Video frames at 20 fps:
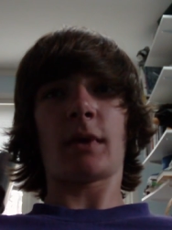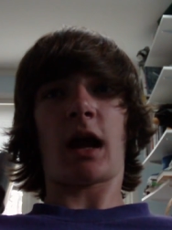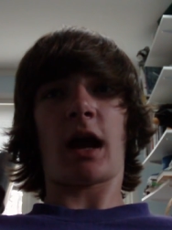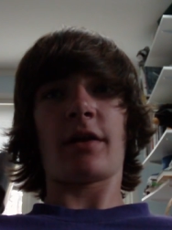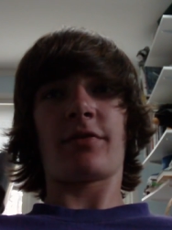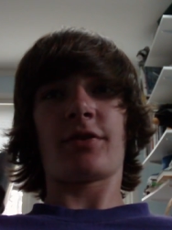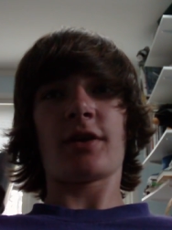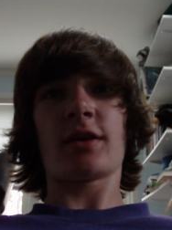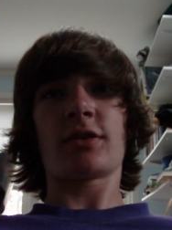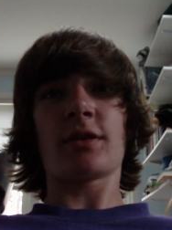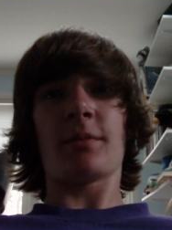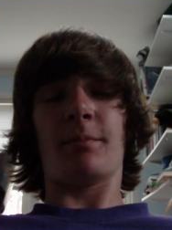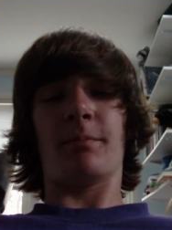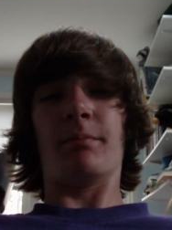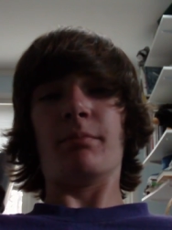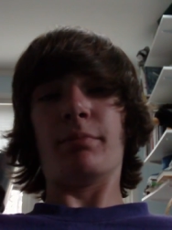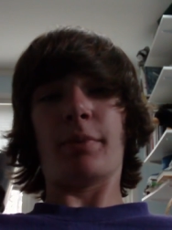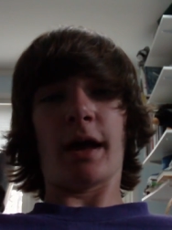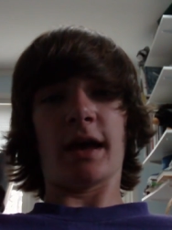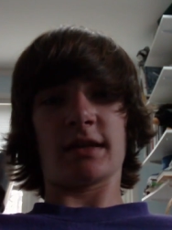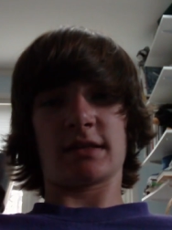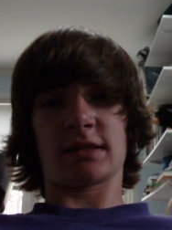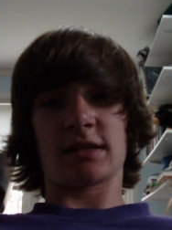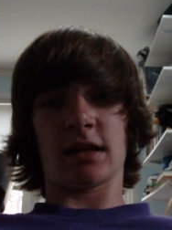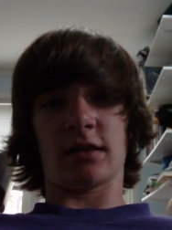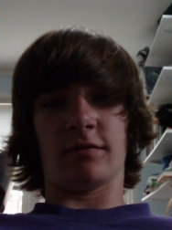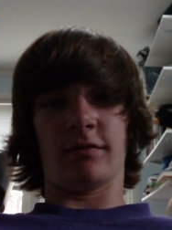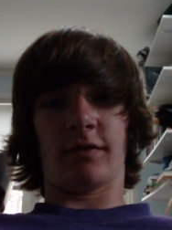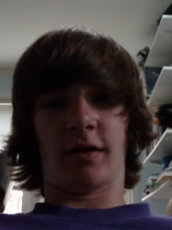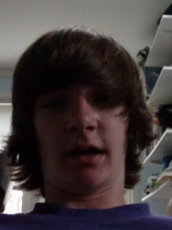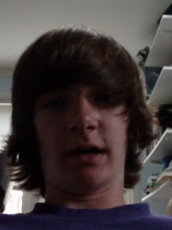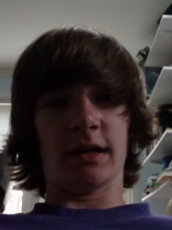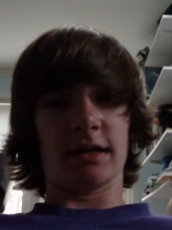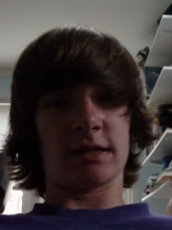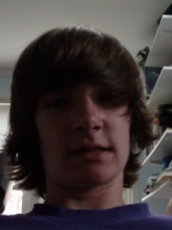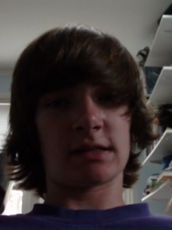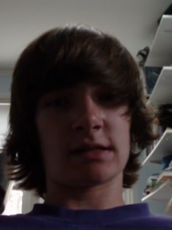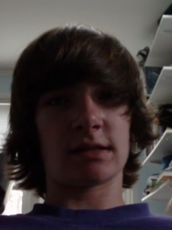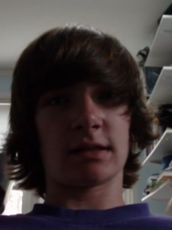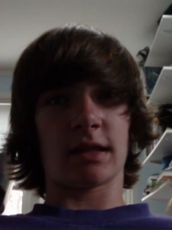I think the best
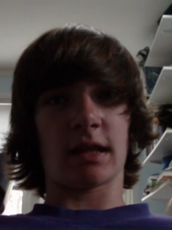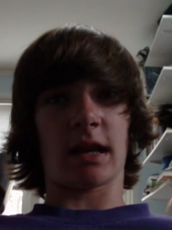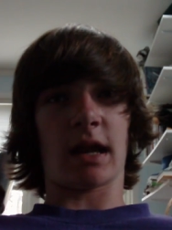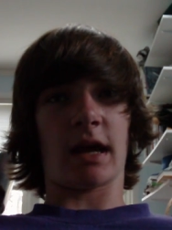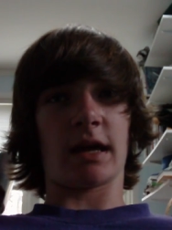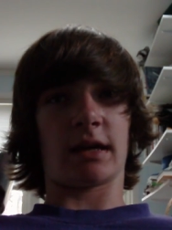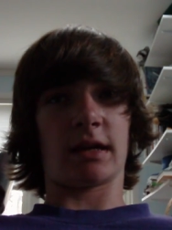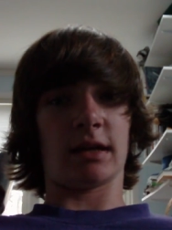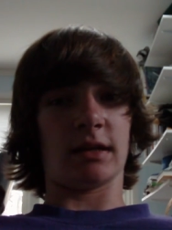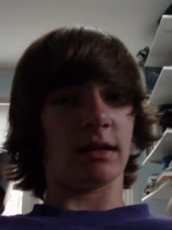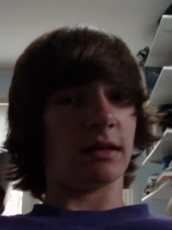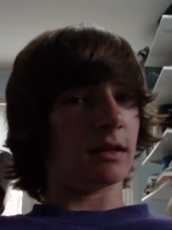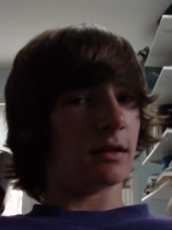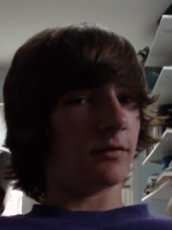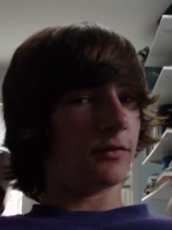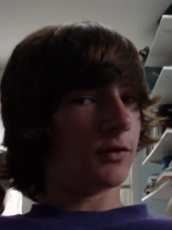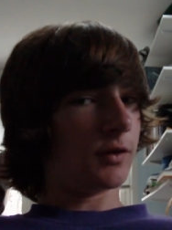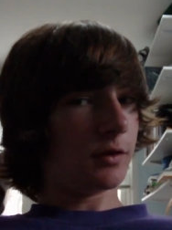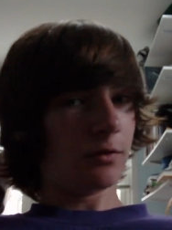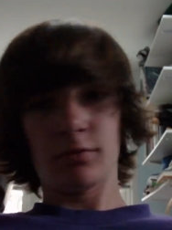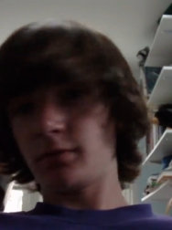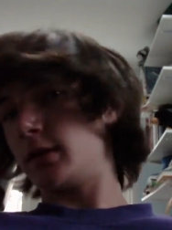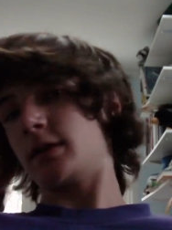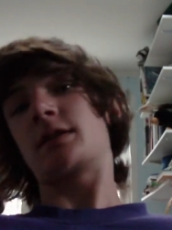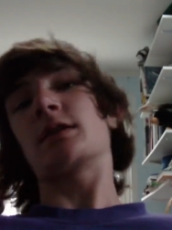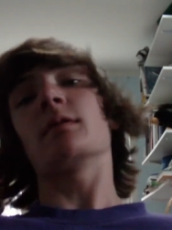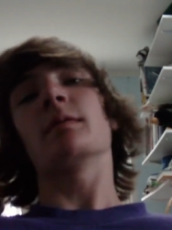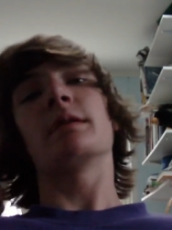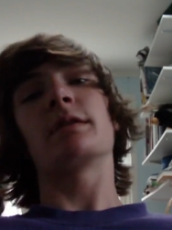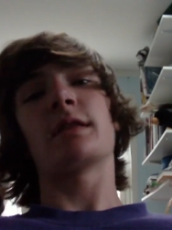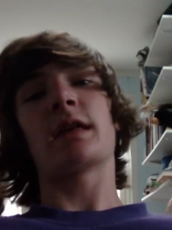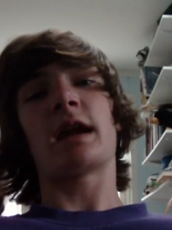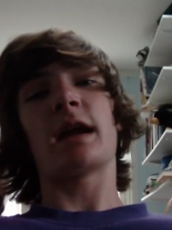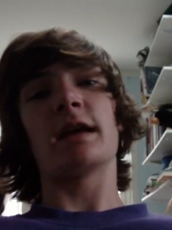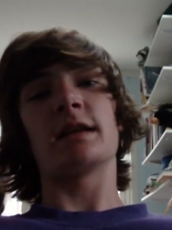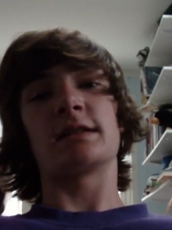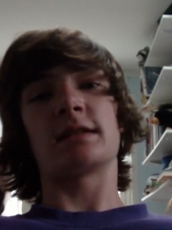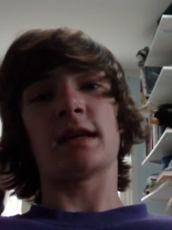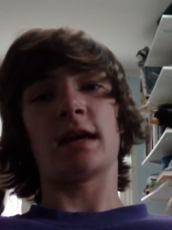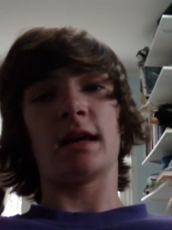advice that I can give you is something that
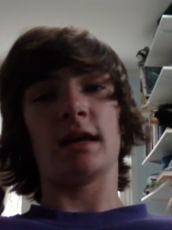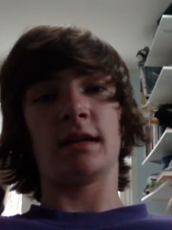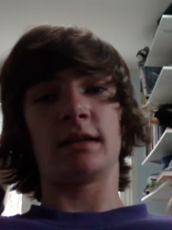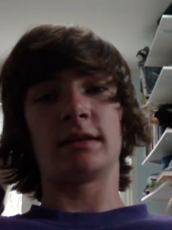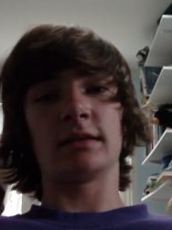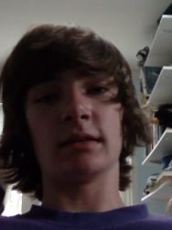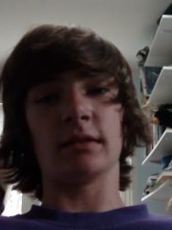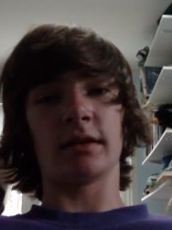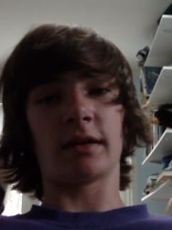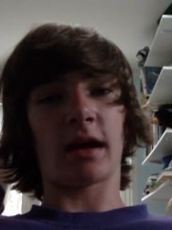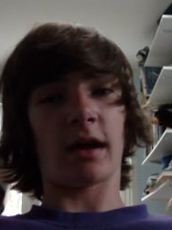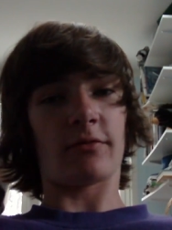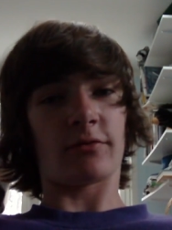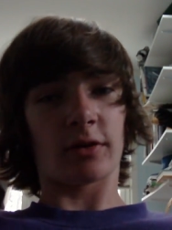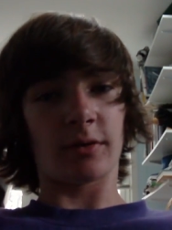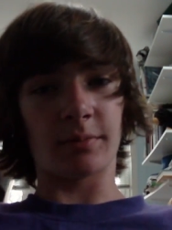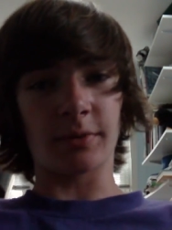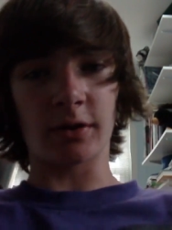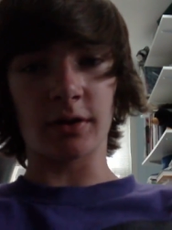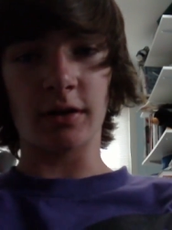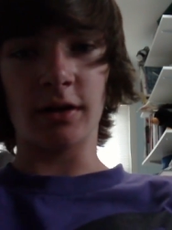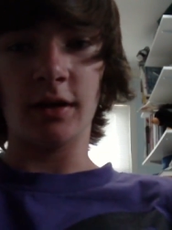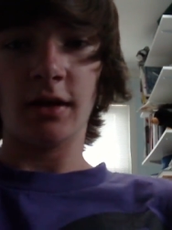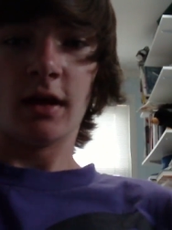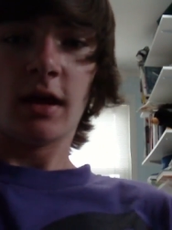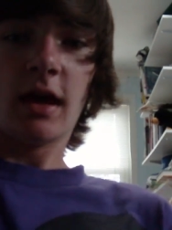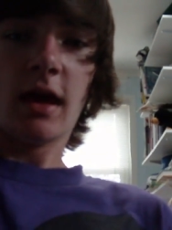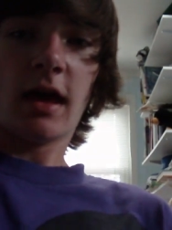I say to, like, everybody,